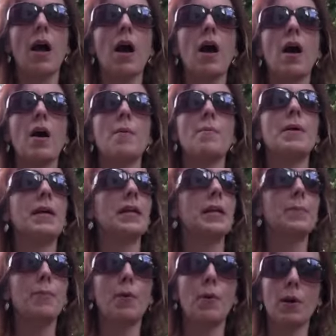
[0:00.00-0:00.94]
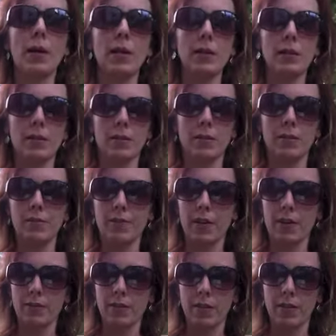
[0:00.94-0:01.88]
any point that
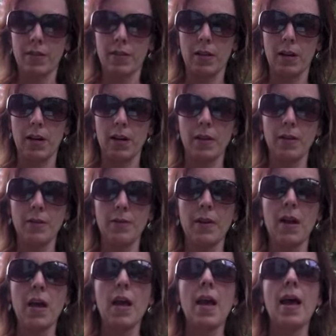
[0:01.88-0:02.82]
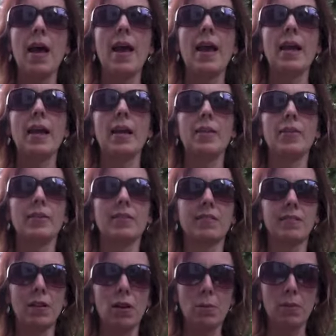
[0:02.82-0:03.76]
falls on the line and the
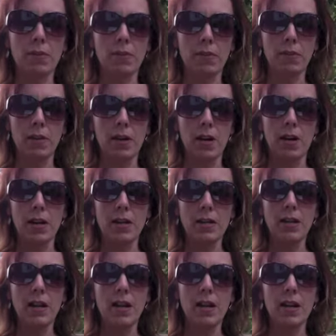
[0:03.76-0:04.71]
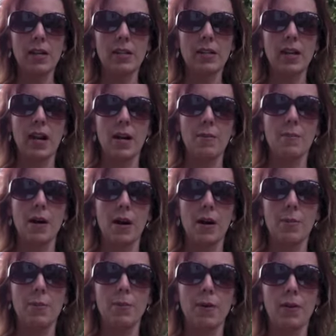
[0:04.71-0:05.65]
slope of the line and come
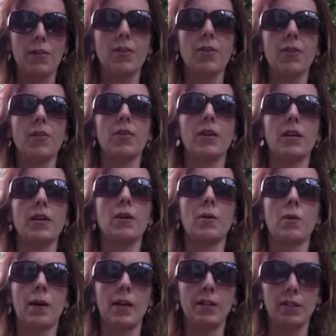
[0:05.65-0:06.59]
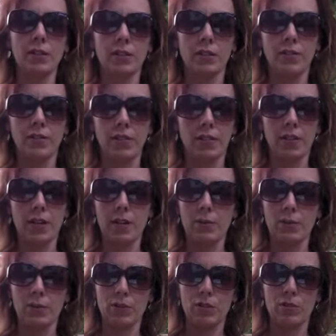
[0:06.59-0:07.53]
up with the equation of the line,
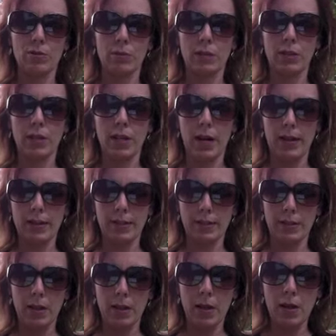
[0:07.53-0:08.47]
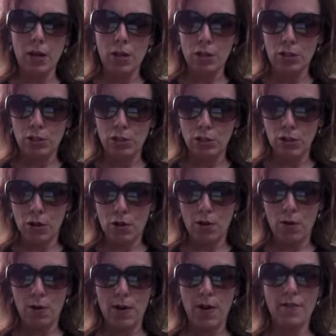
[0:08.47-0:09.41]
which is really nice.
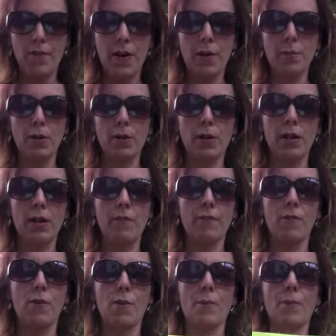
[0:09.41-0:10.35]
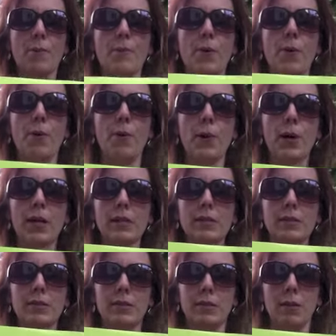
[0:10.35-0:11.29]
So if I'm looking for
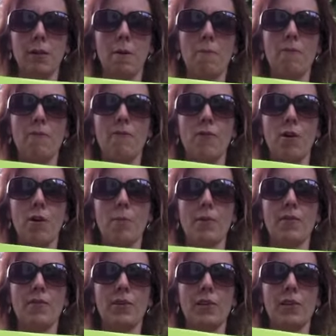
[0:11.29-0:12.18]
point-slope form of a